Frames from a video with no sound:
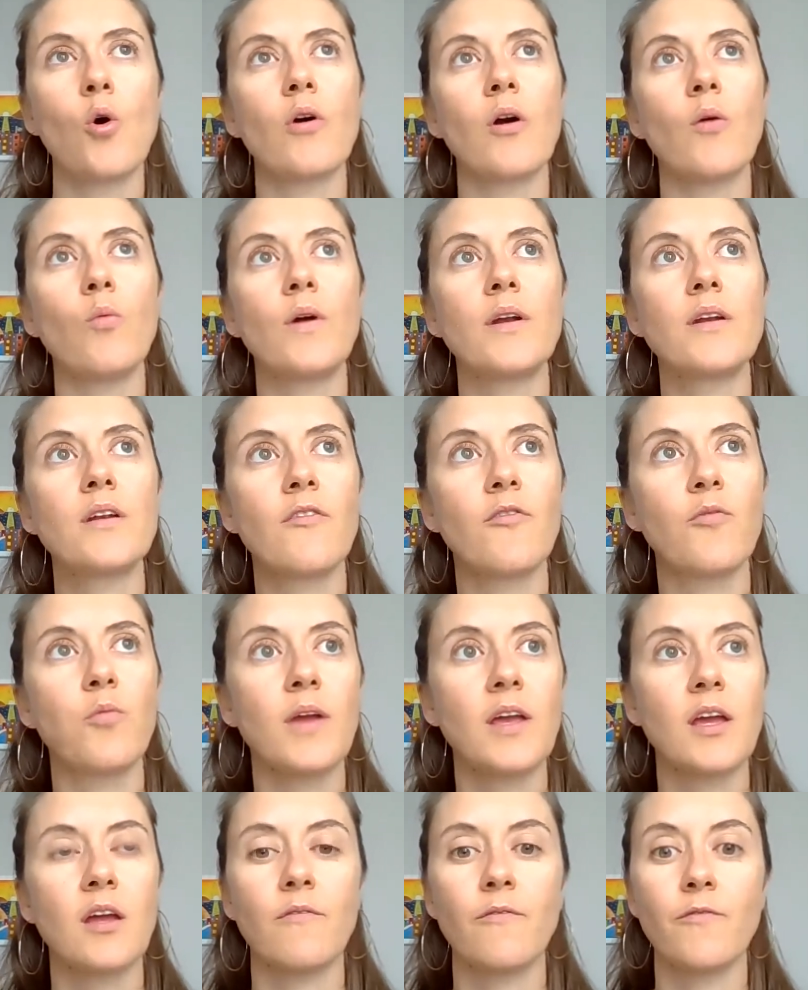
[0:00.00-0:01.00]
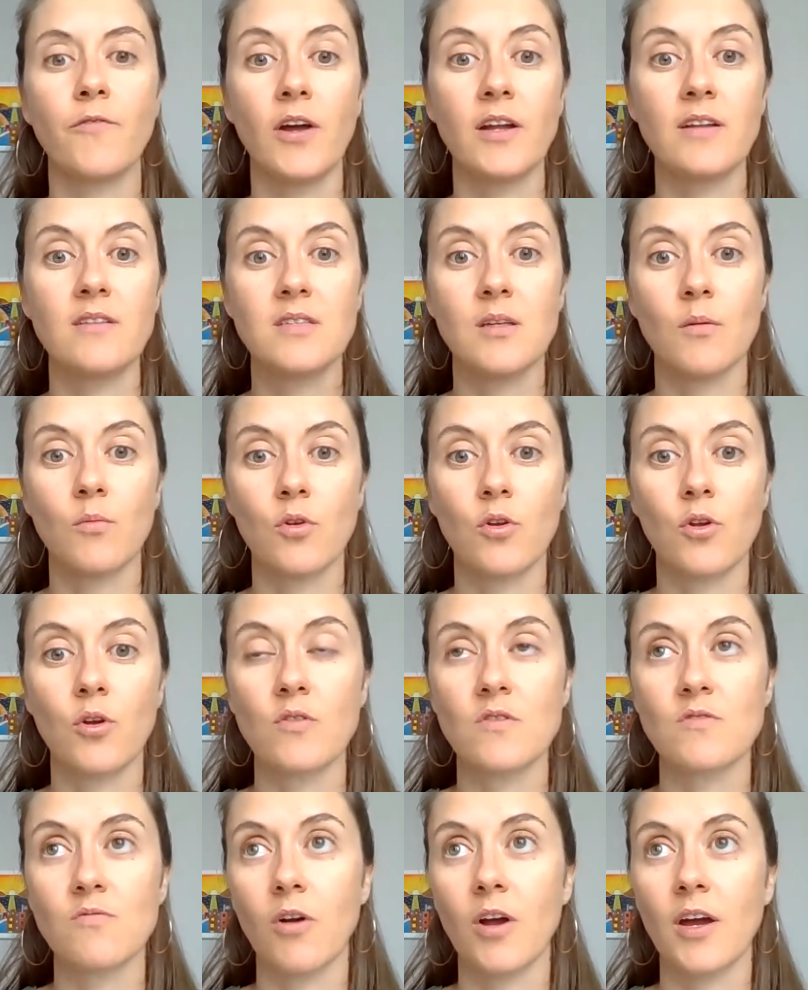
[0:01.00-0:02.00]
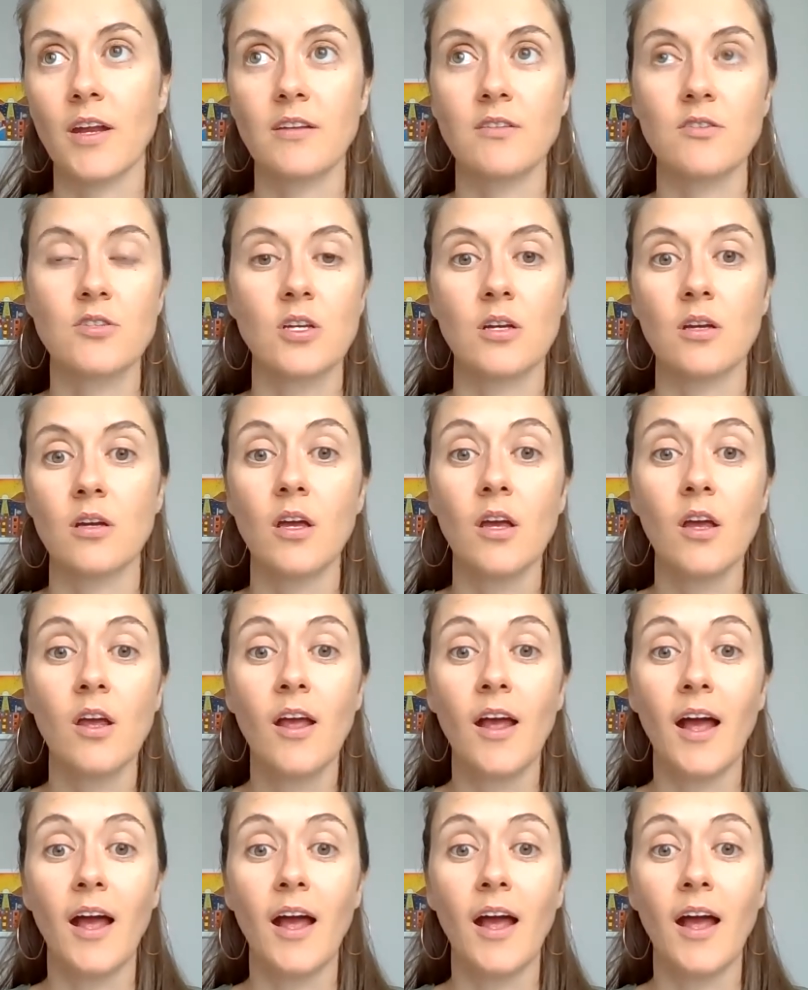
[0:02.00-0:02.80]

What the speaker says: Or I wonder if we can find someone who's right into,